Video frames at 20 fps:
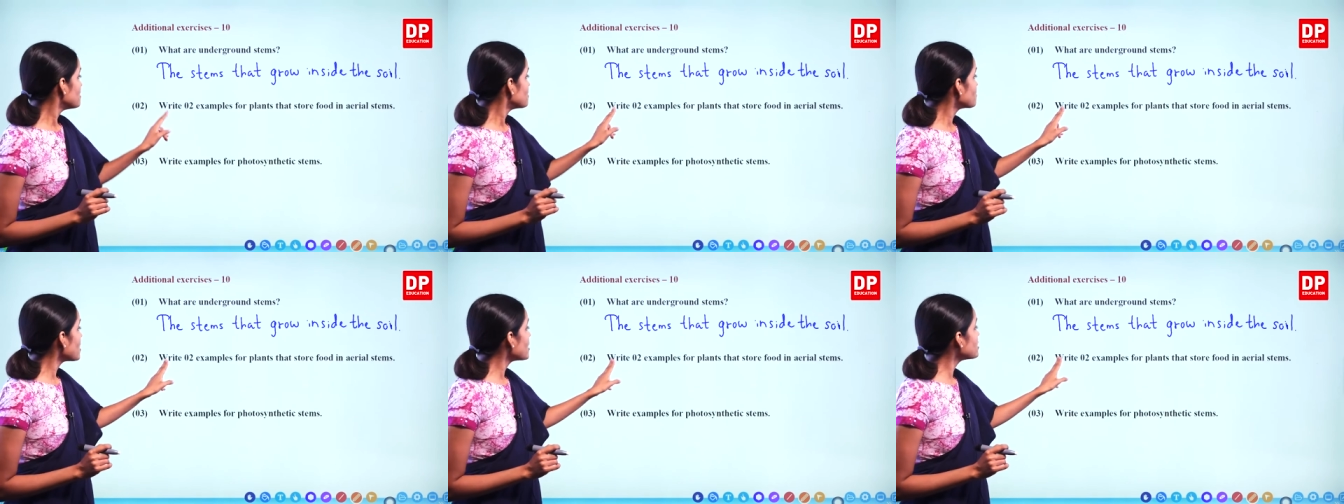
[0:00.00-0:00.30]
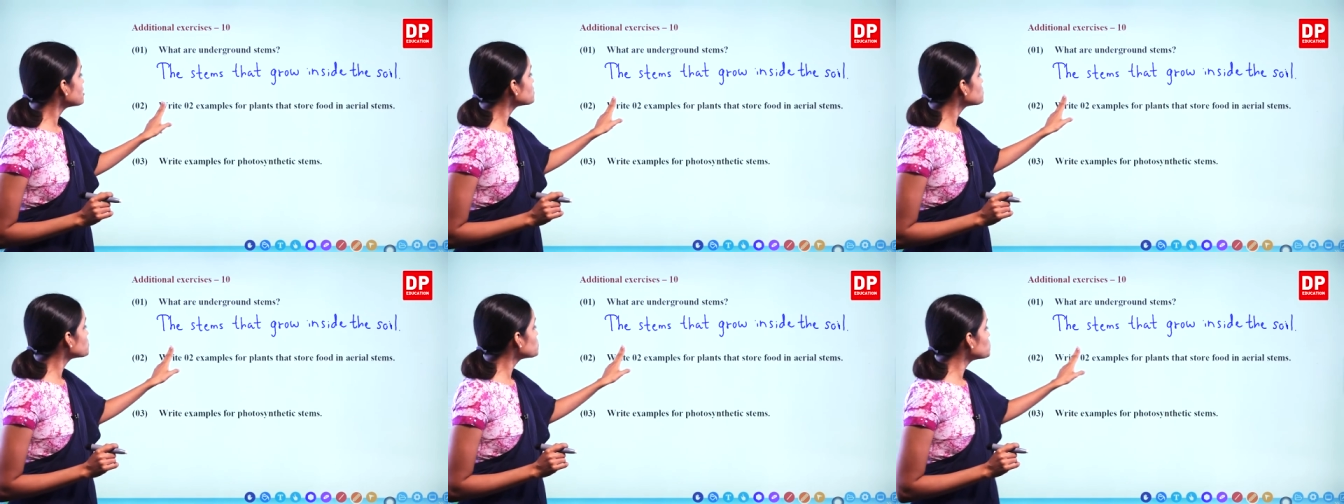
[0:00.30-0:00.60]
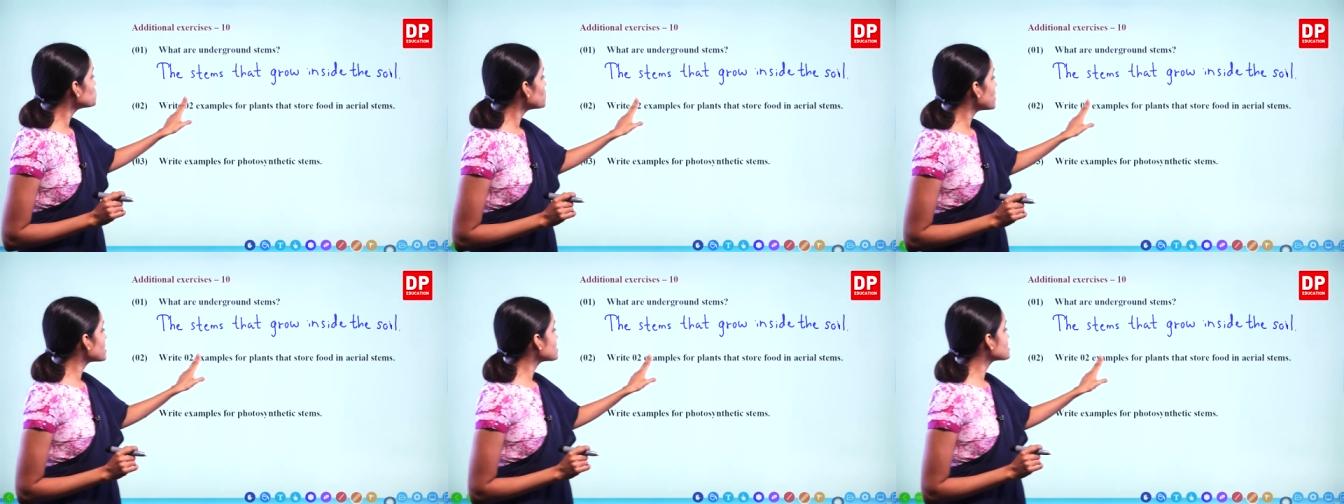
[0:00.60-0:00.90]
right?
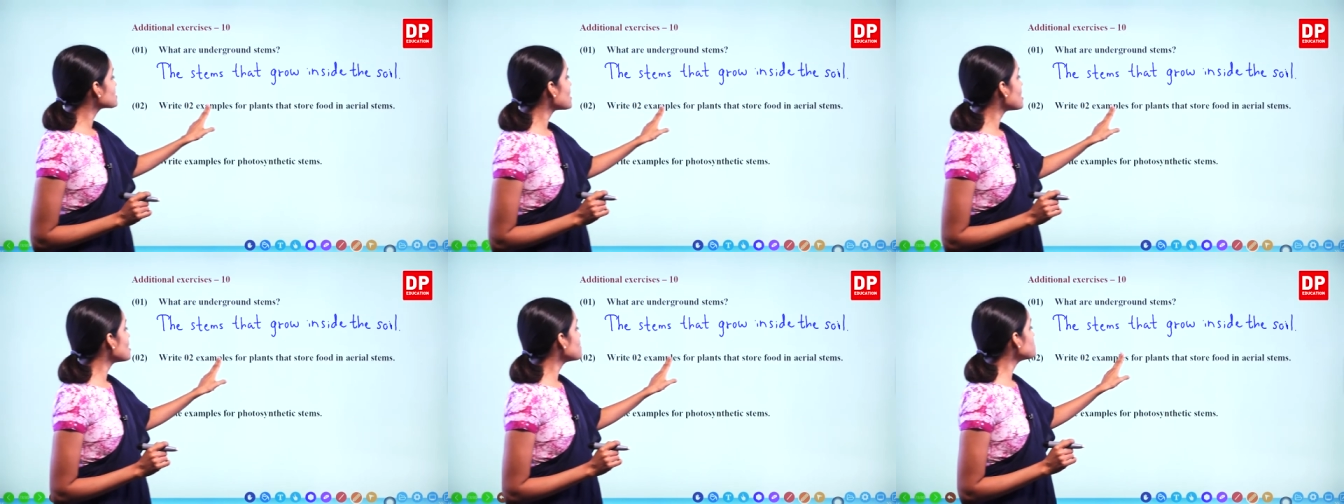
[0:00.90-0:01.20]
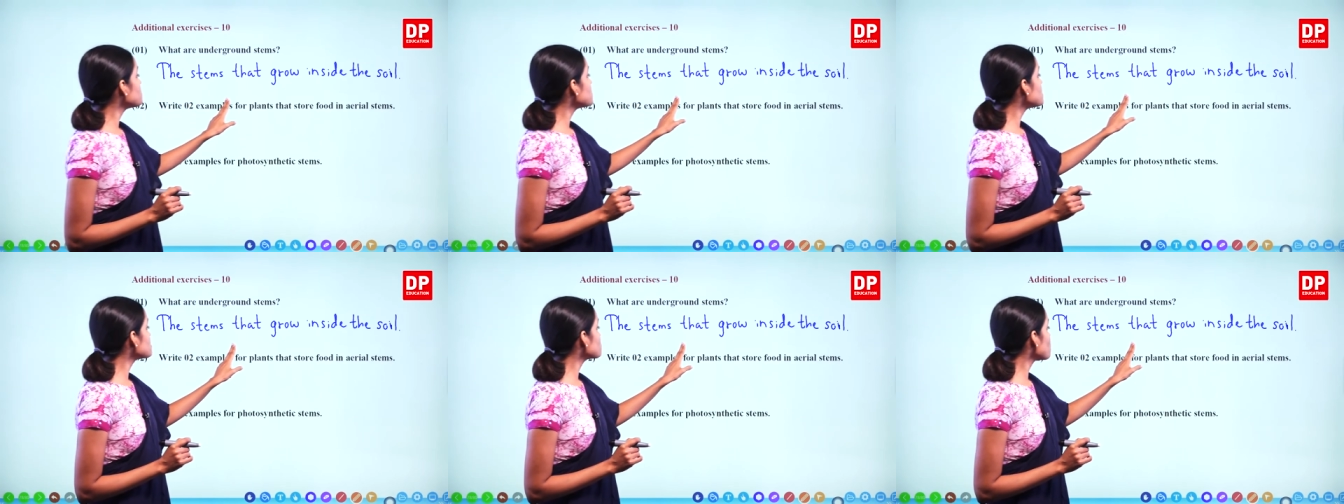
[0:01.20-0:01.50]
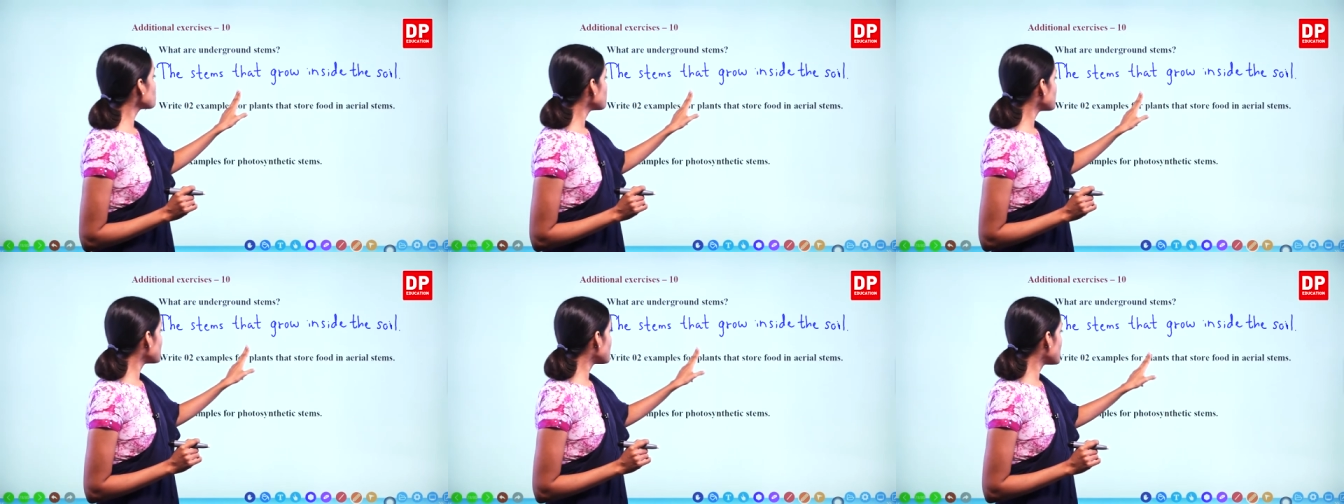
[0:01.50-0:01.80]
Two examples
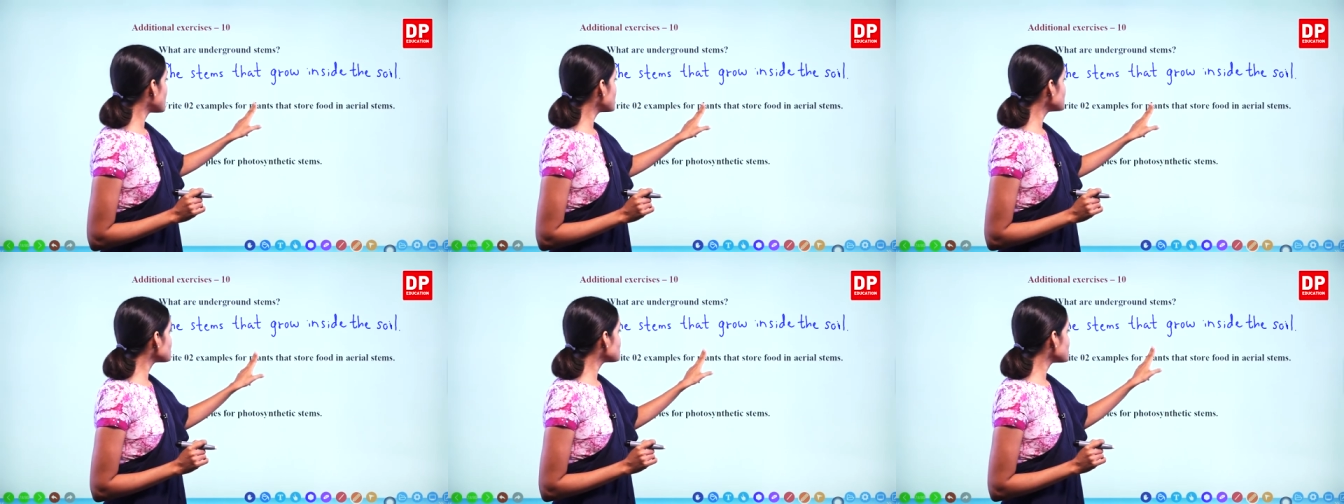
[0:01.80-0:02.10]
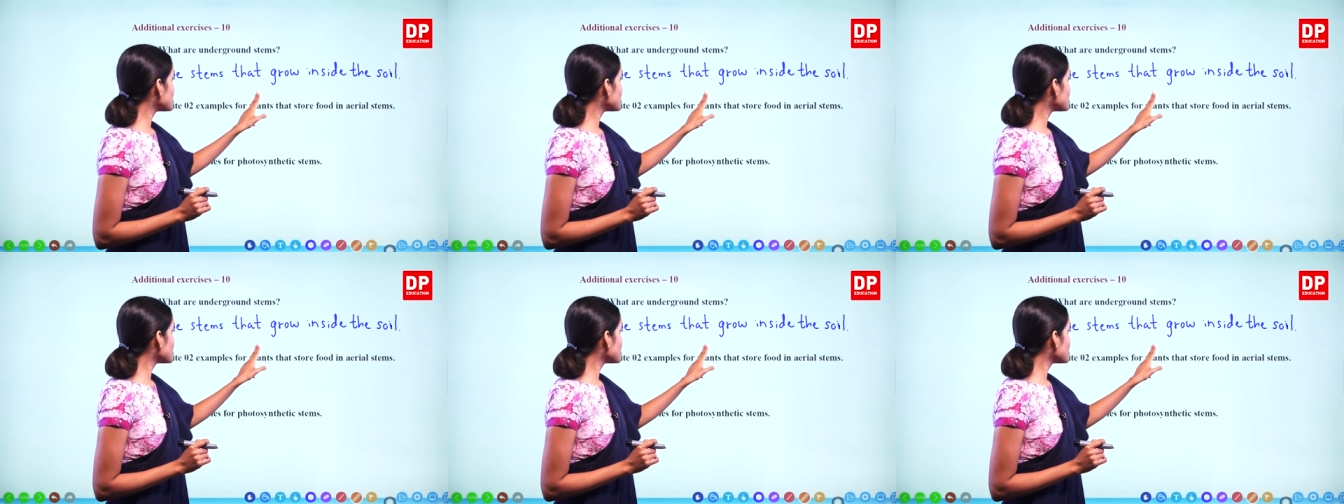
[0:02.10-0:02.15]
for plants